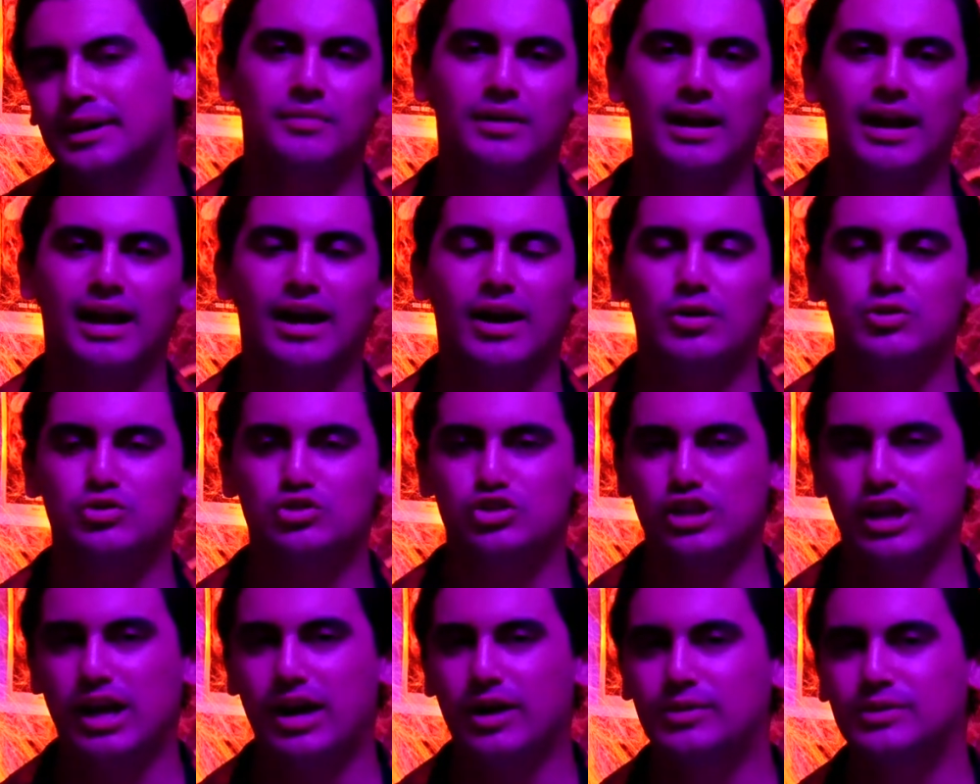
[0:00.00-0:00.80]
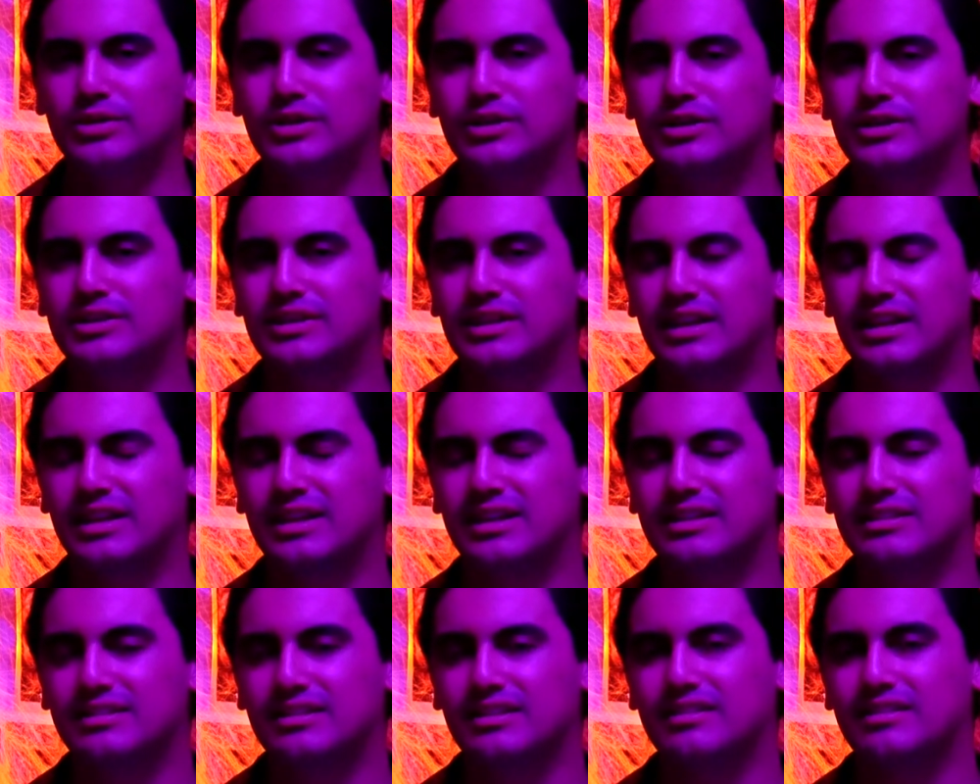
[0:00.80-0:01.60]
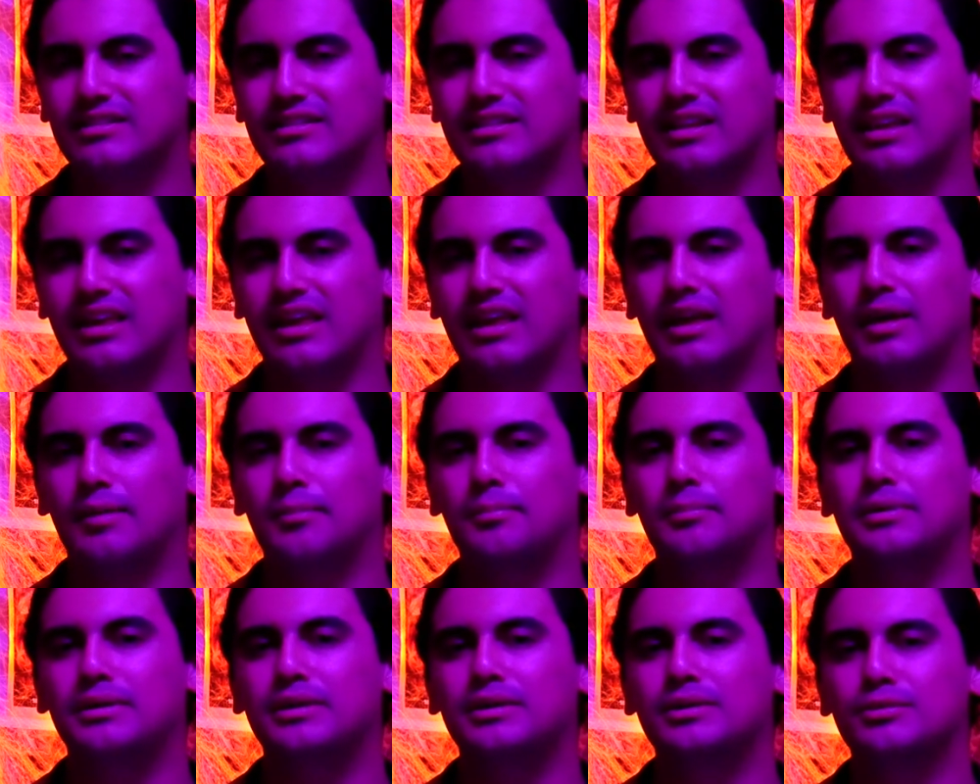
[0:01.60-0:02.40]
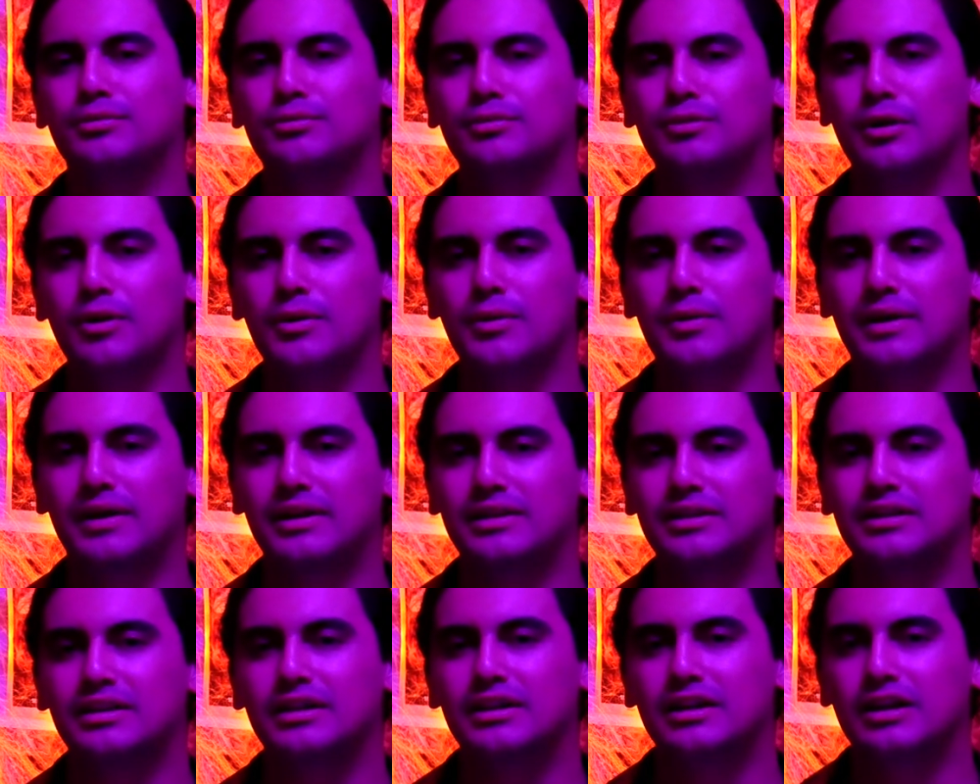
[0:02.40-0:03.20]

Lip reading: How childhood innocence can be ruined,